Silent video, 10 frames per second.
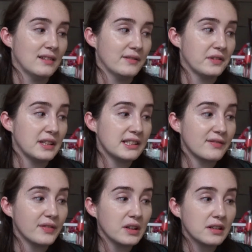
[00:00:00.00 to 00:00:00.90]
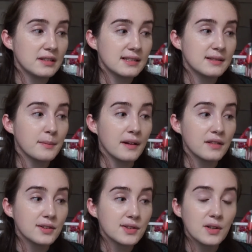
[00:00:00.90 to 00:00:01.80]
for this first month
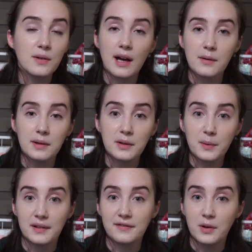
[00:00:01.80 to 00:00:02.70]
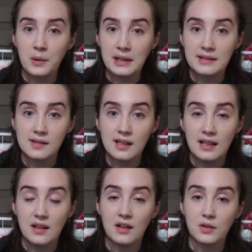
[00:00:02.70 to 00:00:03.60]
or so, I really want to focus
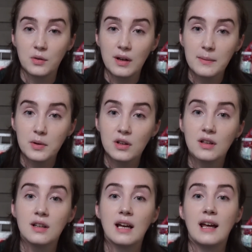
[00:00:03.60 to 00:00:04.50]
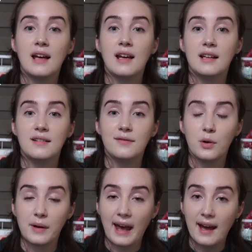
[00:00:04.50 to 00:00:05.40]
in on grammar and
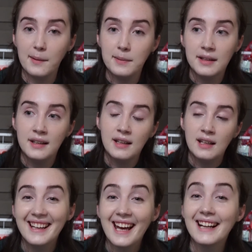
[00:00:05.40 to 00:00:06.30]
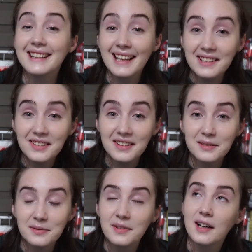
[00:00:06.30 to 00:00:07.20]
vocab. At the end
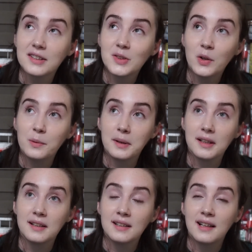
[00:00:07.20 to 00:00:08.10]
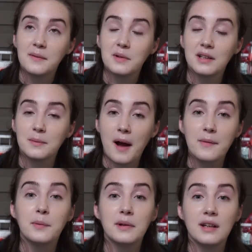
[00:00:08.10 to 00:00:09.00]
of October, I'm gonna
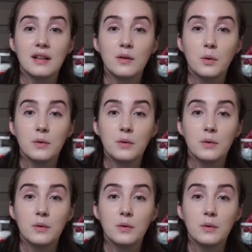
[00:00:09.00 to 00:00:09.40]
probably